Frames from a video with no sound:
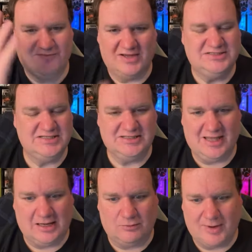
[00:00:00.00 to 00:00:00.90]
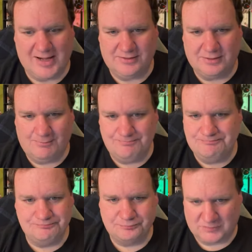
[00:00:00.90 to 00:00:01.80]
if I did, like, a random
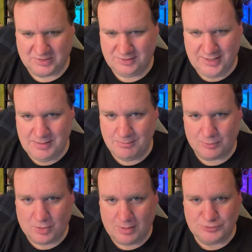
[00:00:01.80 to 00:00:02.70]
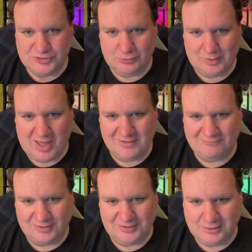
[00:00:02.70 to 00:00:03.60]
impromptu live
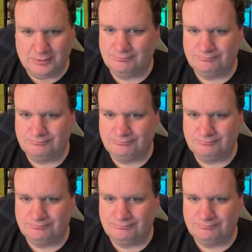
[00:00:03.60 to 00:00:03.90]
on here.